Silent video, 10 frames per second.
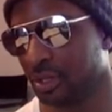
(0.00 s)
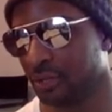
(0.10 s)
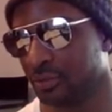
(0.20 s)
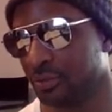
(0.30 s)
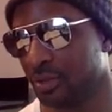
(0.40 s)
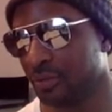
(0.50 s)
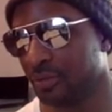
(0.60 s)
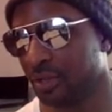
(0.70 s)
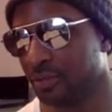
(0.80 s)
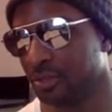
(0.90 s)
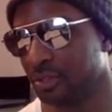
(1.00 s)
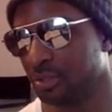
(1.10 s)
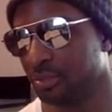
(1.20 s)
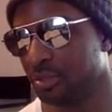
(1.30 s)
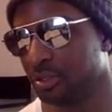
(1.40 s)
we have 5
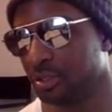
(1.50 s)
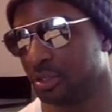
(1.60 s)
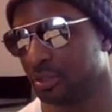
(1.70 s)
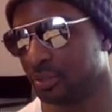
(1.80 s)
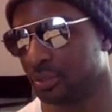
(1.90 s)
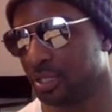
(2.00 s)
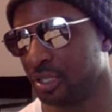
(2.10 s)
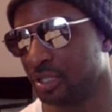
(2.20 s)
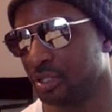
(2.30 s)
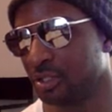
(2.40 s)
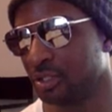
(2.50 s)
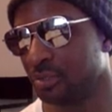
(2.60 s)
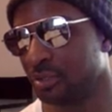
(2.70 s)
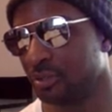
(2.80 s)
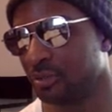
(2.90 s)
cubed. We're taking the
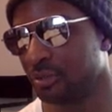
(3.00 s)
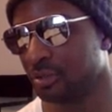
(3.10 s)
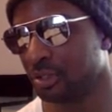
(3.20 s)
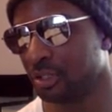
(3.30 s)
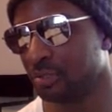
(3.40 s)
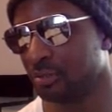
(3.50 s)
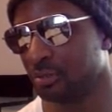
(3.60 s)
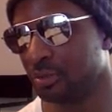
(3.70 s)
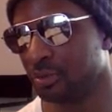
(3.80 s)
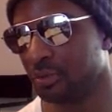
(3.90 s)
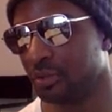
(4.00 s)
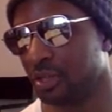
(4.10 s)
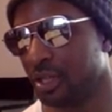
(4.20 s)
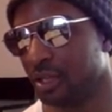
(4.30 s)
cubed root of that.